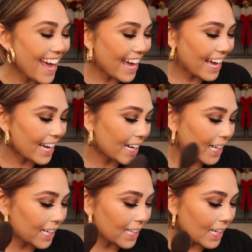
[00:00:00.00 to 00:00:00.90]

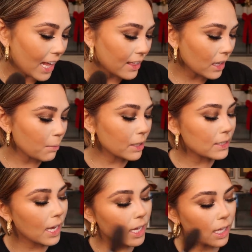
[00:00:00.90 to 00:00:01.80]
And I think I'm gonna
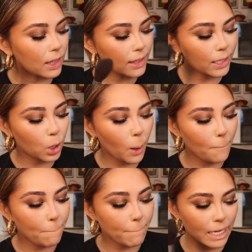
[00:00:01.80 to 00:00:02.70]
take a
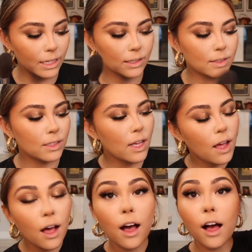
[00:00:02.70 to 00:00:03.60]
little mix
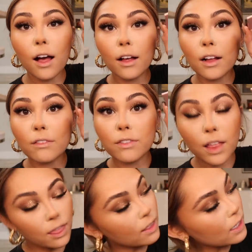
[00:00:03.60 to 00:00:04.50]
of
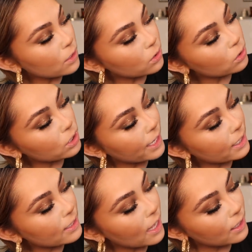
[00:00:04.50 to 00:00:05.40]
these two
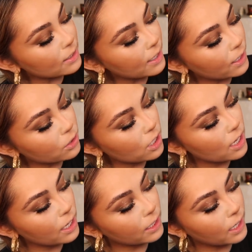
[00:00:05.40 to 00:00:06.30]
shades, Alexandra
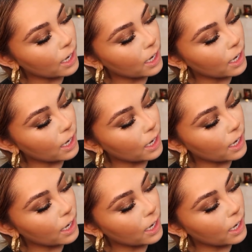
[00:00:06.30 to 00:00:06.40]
and